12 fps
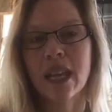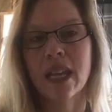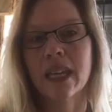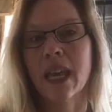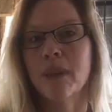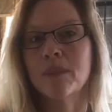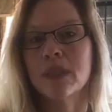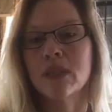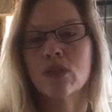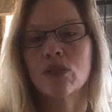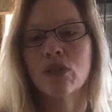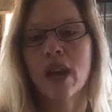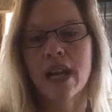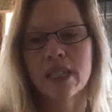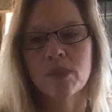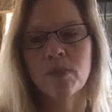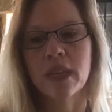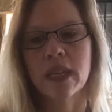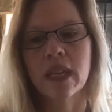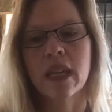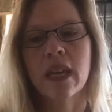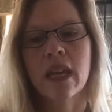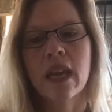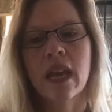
and I kept grasping